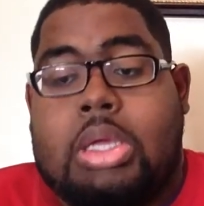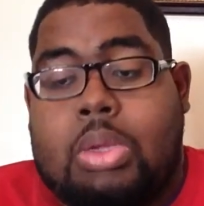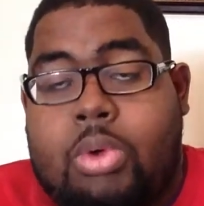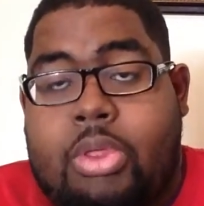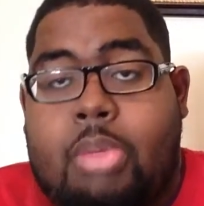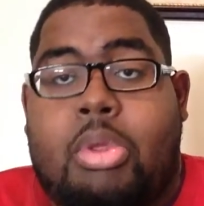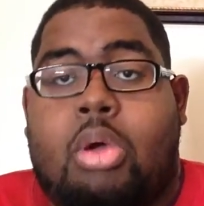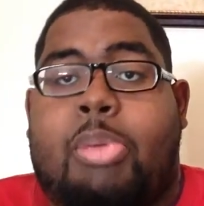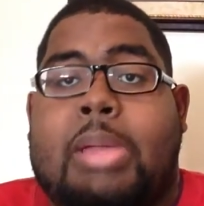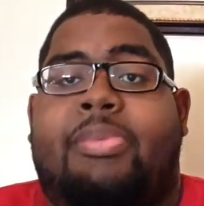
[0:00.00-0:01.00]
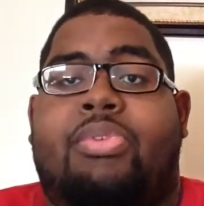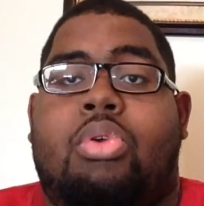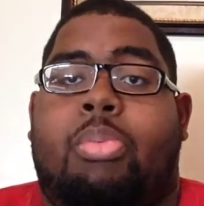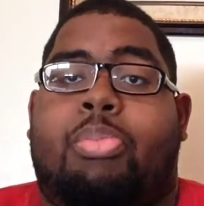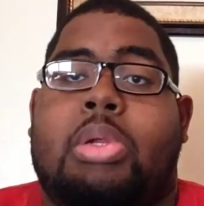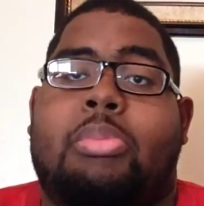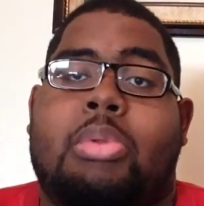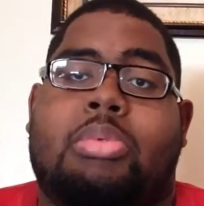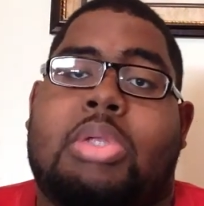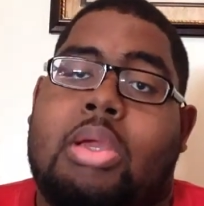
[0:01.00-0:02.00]
whether it be on pay-per-view or
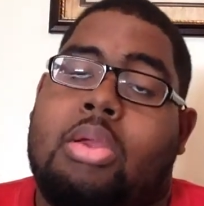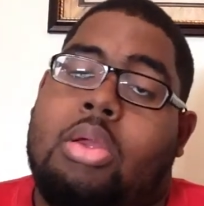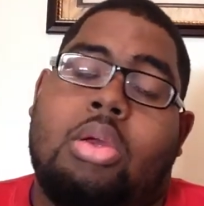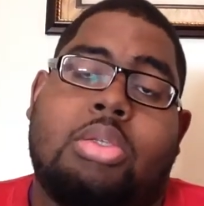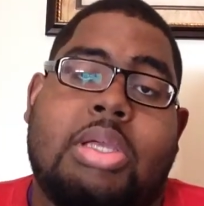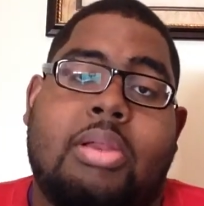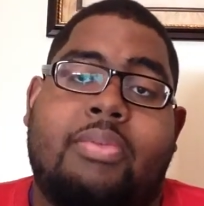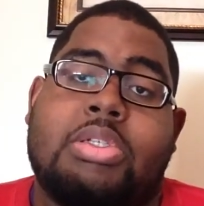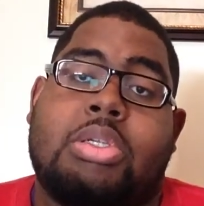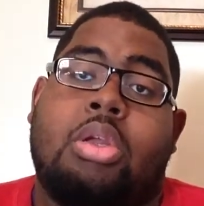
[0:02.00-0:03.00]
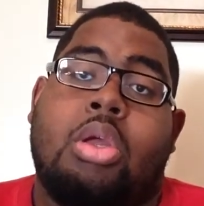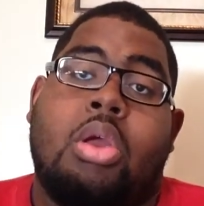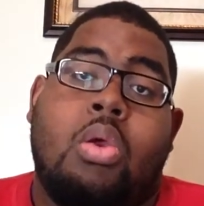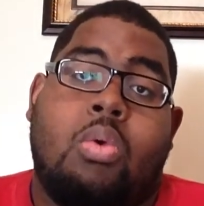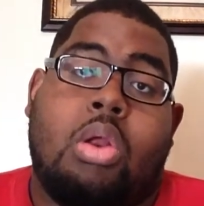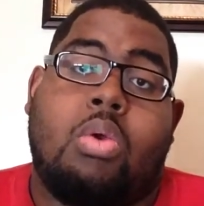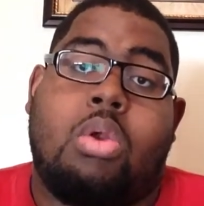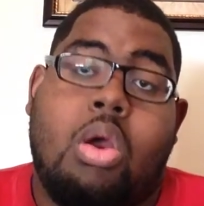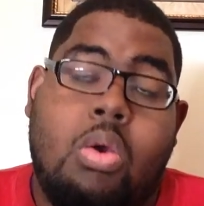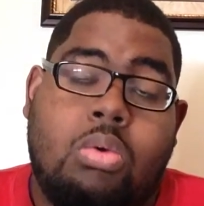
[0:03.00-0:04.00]
premium television, we don't
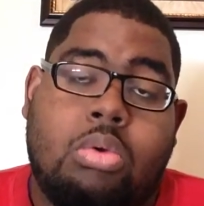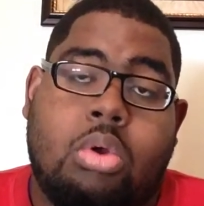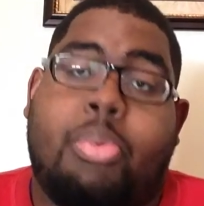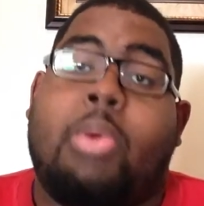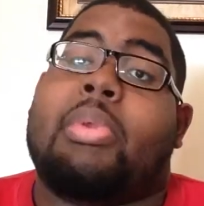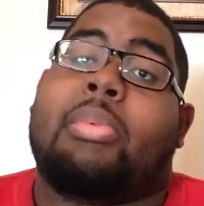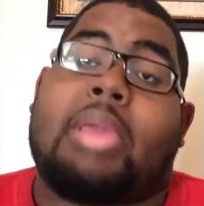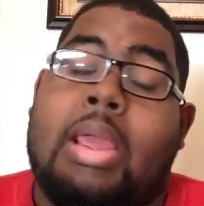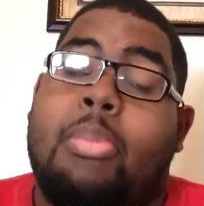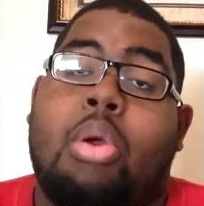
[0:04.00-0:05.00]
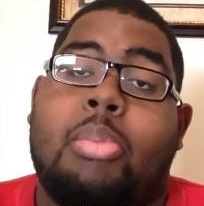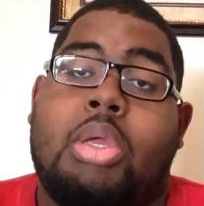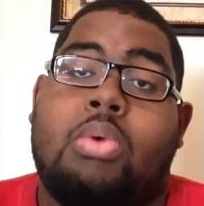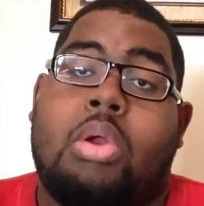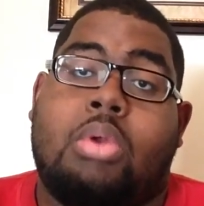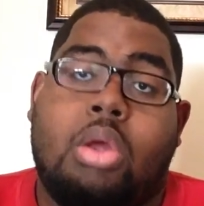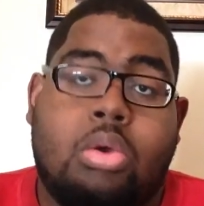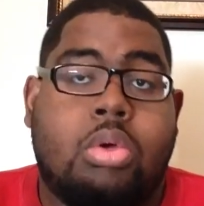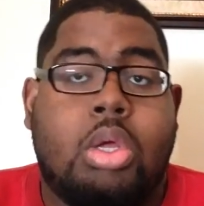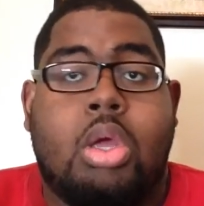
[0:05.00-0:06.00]
know. Or premium cable, we don't
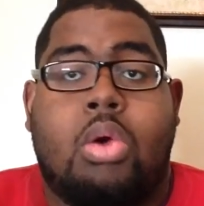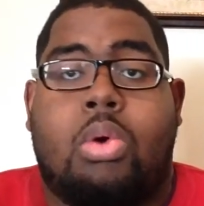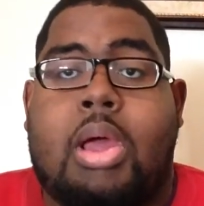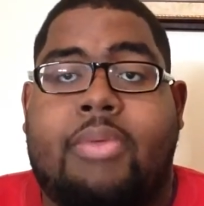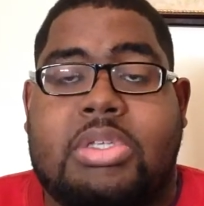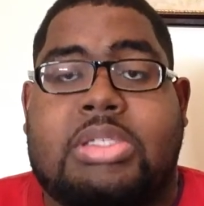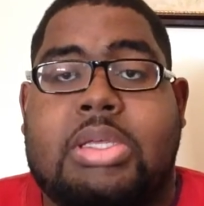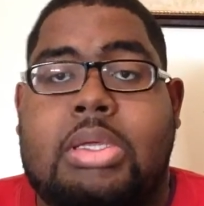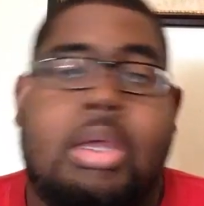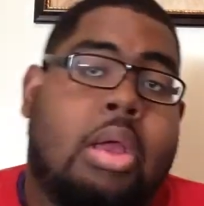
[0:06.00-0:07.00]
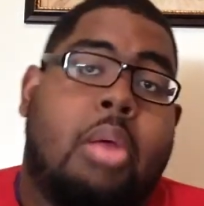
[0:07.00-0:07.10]
know. We'll to see.